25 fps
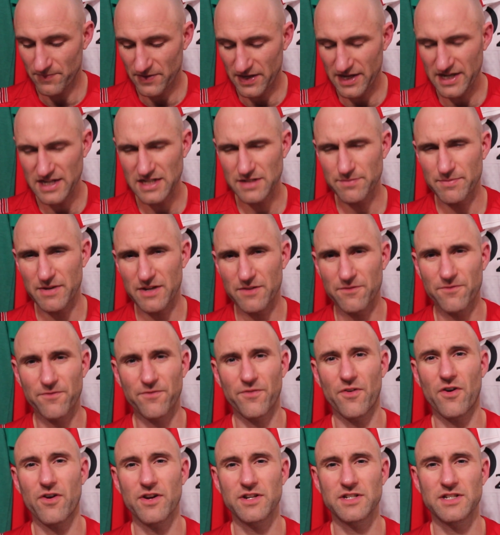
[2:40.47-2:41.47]
He's been
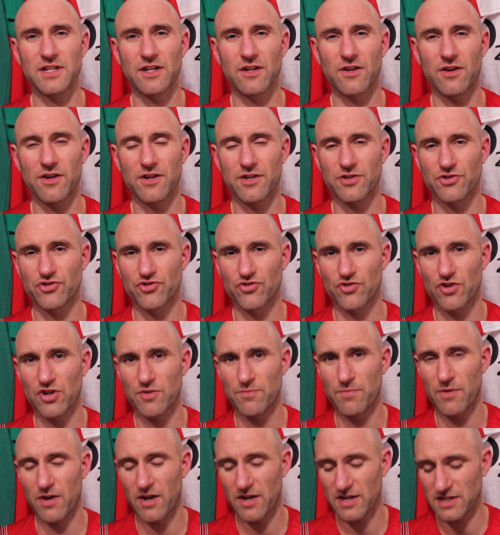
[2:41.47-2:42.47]
fighting like a
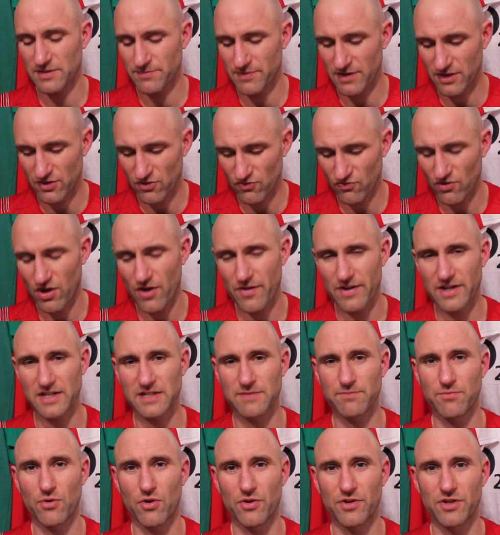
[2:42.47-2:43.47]
trooper, he's been throwing
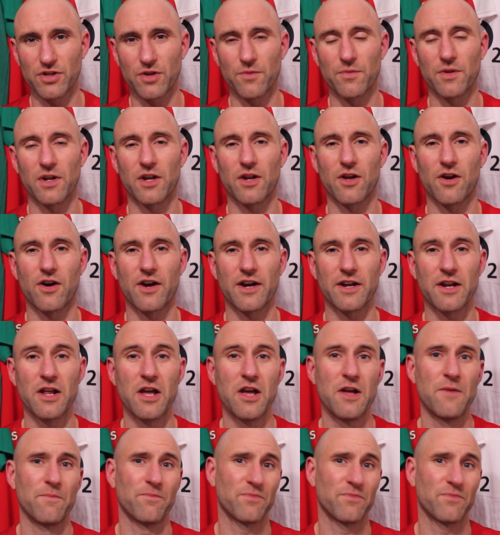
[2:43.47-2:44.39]
his body on the line.